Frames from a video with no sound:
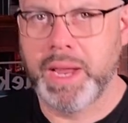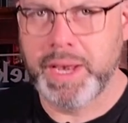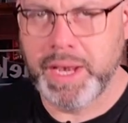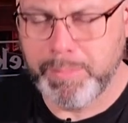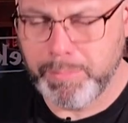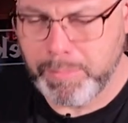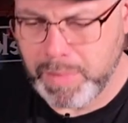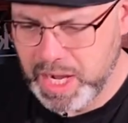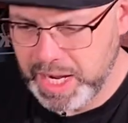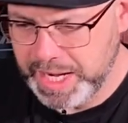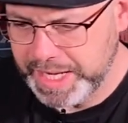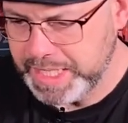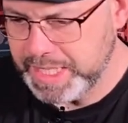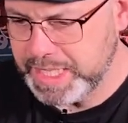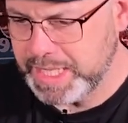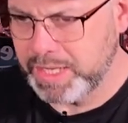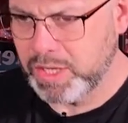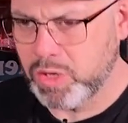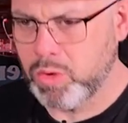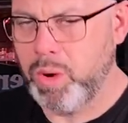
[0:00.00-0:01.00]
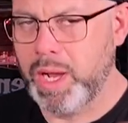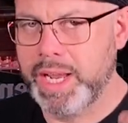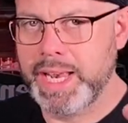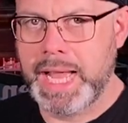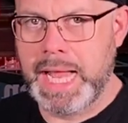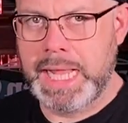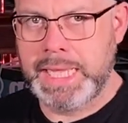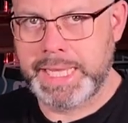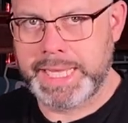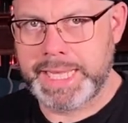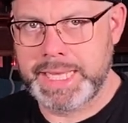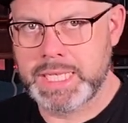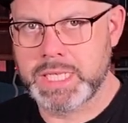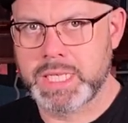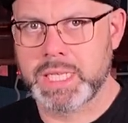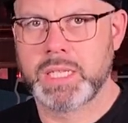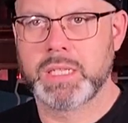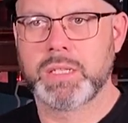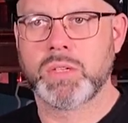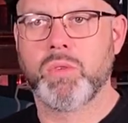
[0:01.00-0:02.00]
mind, quite
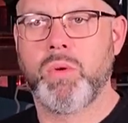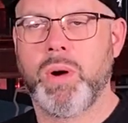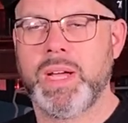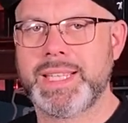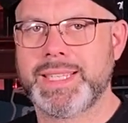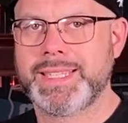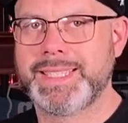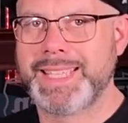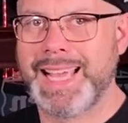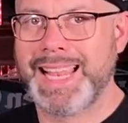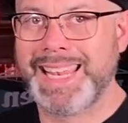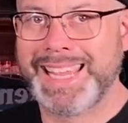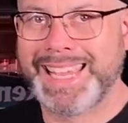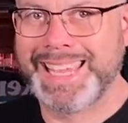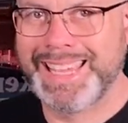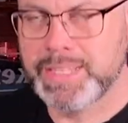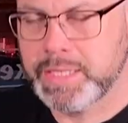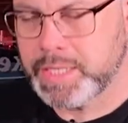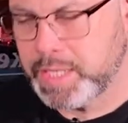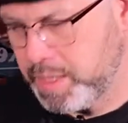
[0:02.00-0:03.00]
elegant, quite delicate.